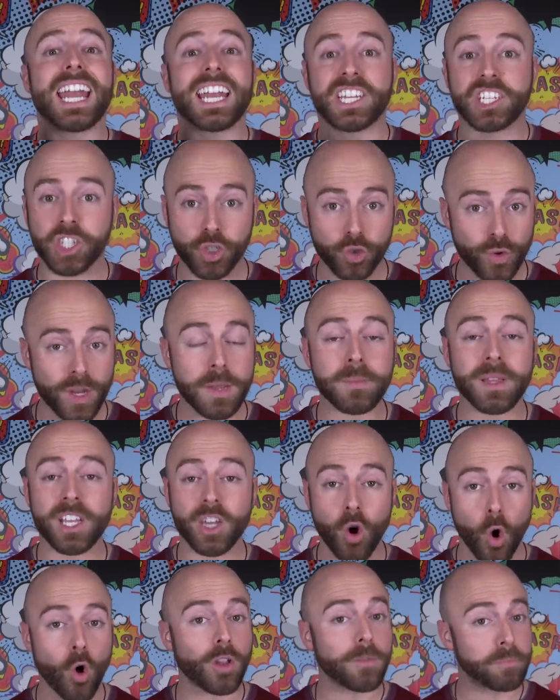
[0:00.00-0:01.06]
and extremely
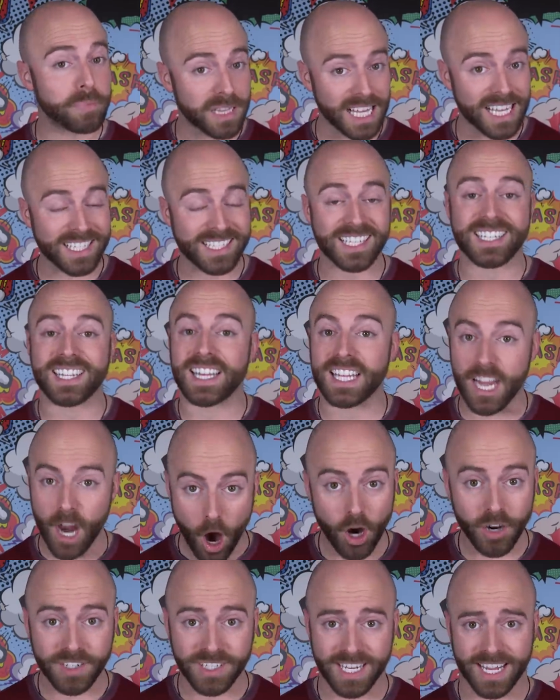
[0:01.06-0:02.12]
cold places in the
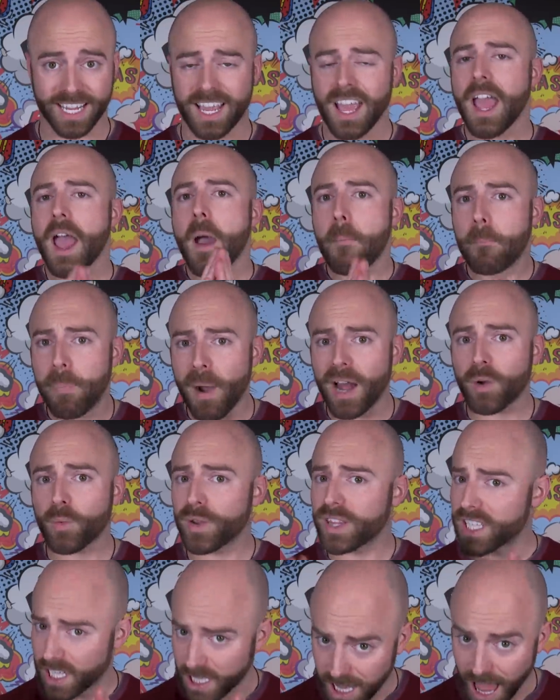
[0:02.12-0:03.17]
Arctic. But
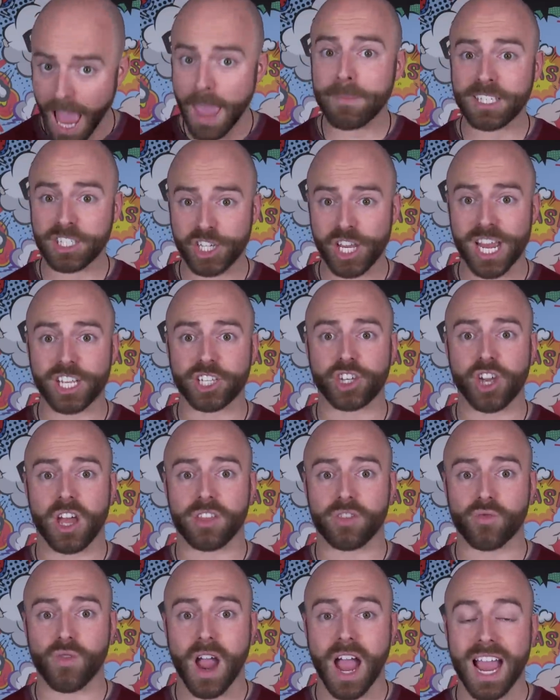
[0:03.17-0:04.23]
with climate change
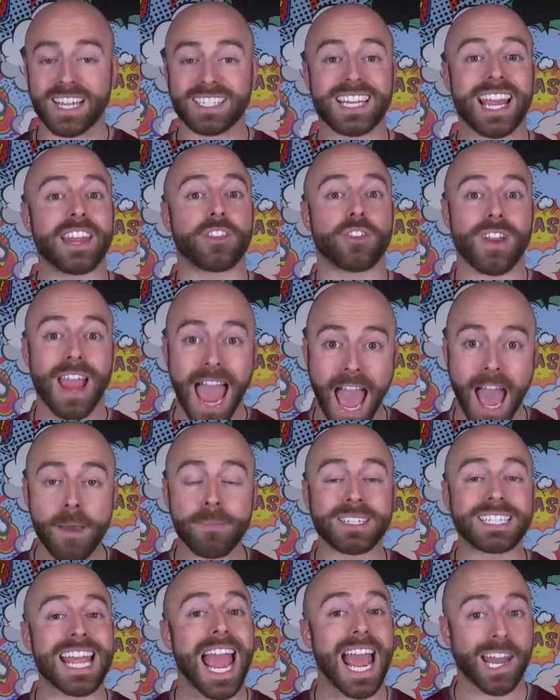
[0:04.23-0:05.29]
on the rise and their
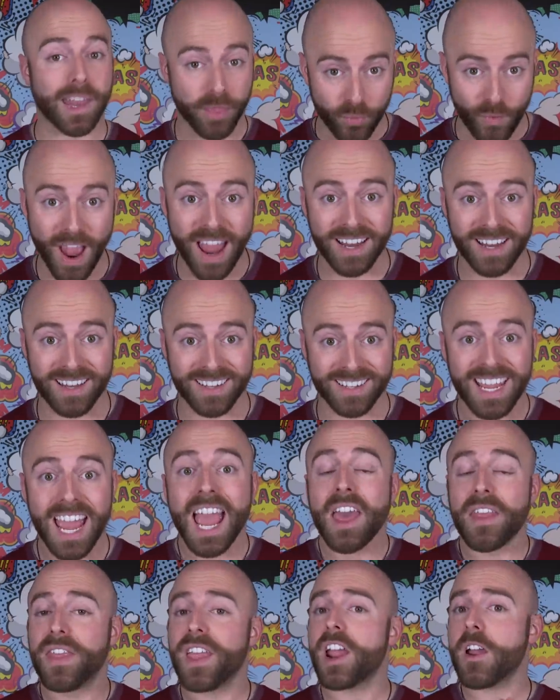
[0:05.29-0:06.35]
habitat threatened,
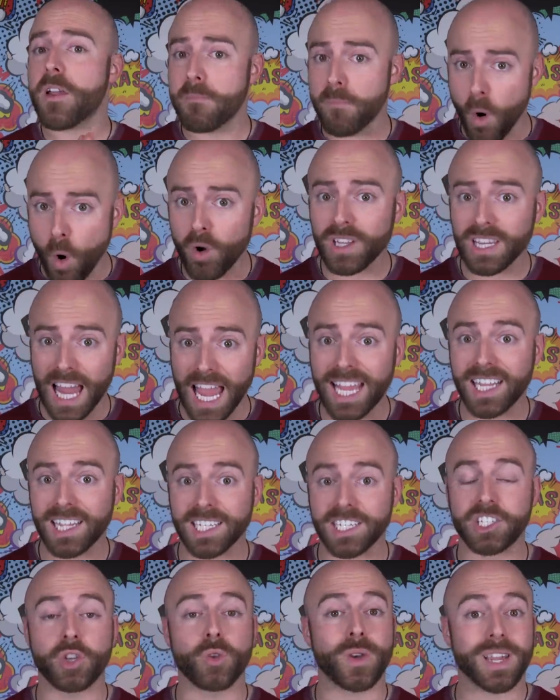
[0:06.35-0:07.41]
they are more
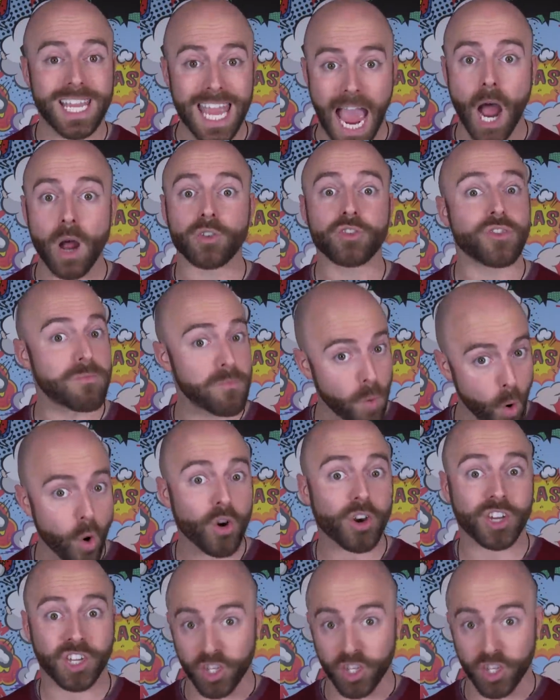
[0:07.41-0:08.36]
likely to encounter more